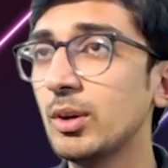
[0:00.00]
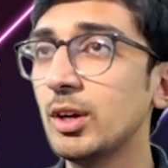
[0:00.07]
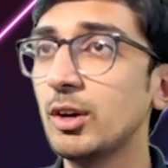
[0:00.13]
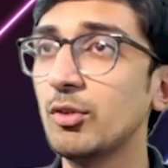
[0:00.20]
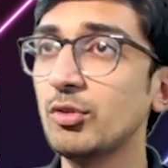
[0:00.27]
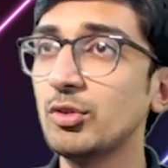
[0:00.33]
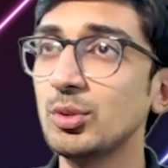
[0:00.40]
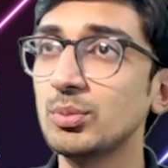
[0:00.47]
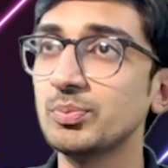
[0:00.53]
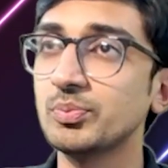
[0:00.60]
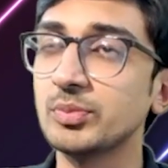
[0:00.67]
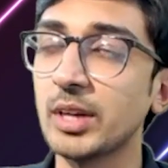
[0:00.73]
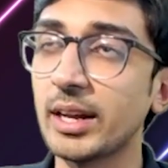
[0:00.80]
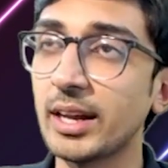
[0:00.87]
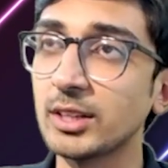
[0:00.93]
if you
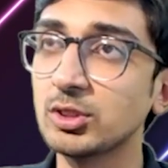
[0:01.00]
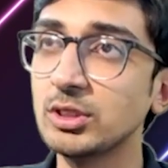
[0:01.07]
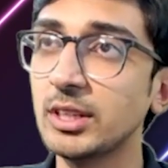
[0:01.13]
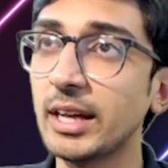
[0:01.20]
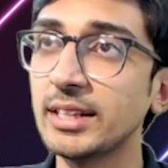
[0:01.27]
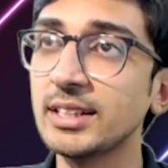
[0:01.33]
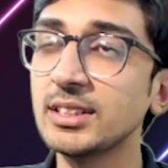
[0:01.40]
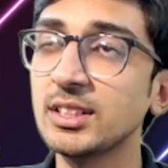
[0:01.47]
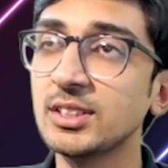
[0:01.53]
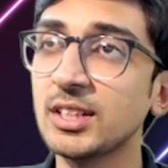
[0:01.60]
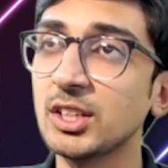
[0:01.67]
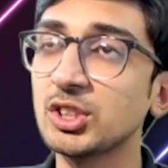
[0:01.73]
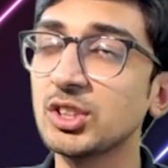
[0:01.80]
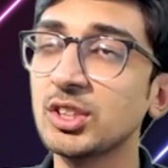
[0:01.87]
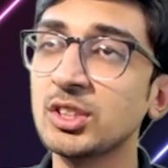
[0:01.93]
are actually liking these
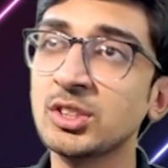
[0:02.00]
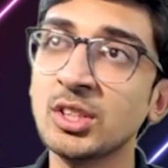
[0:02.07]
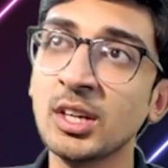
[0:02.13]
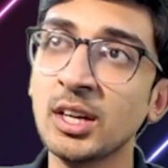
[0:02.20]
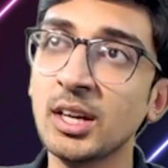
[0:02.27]
sessions.